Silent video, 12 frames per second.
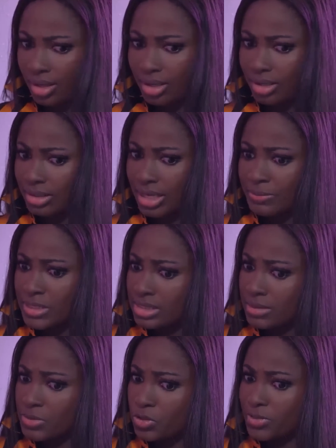And Namdi
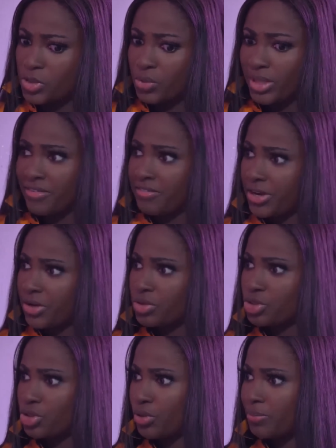seems to be doing a very
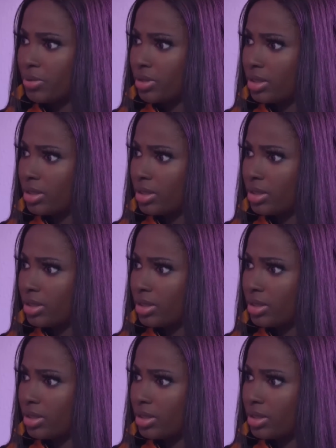good job.